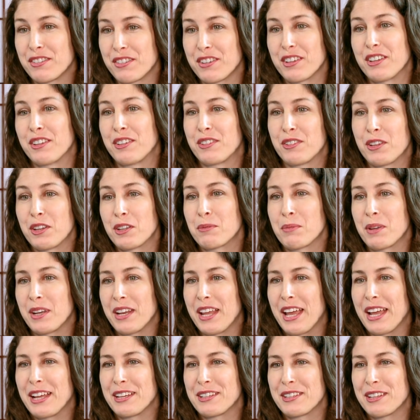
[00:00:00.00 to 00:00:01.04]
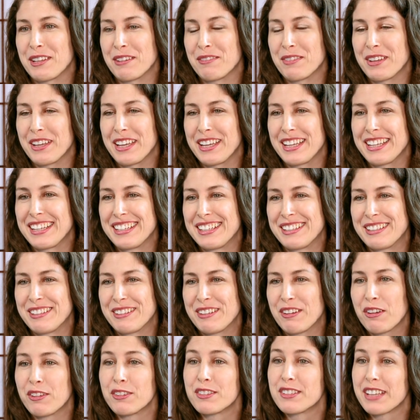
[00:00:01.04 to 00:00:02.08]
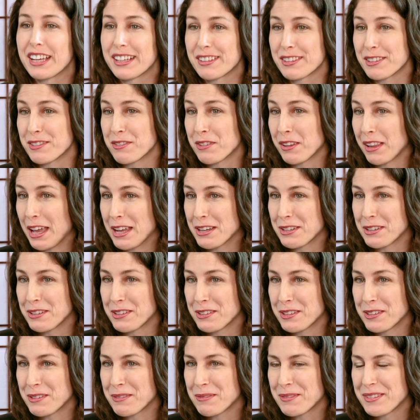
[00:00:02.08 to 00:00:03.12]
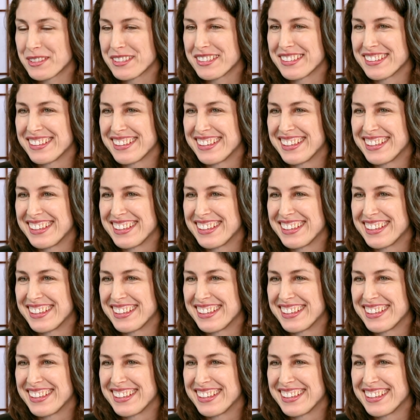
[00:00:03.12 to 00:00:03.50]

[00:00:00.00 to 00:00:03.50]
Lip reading: for Serge Benhayon TV on sex and relationships.